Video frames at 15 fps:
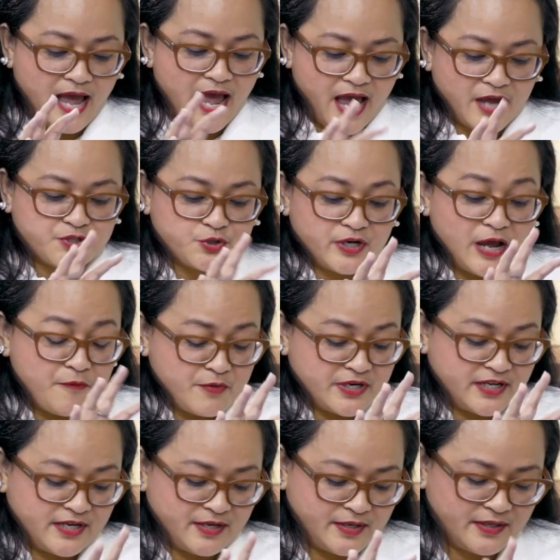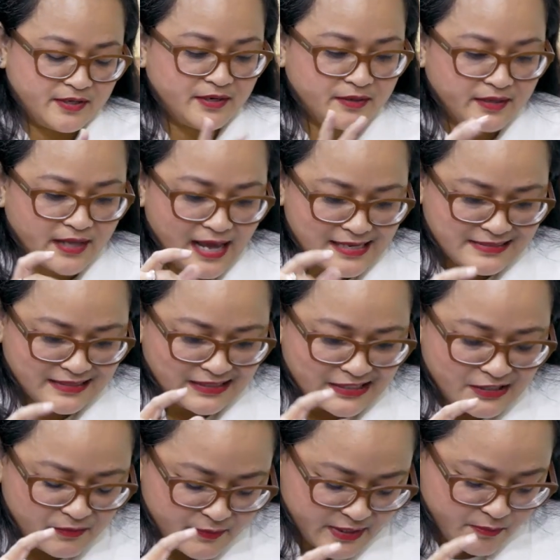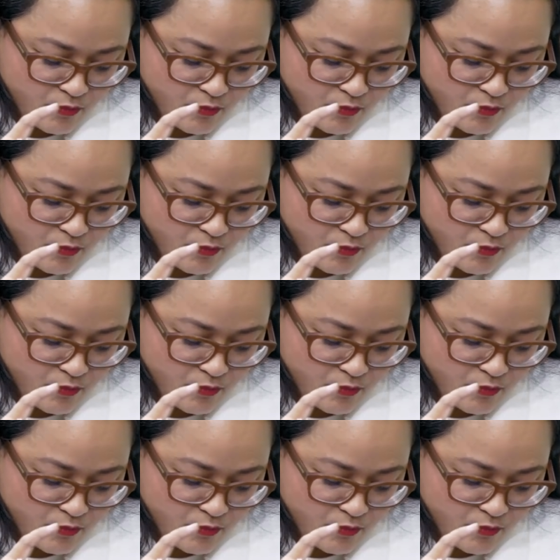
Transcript: actually I wanna ask a little bit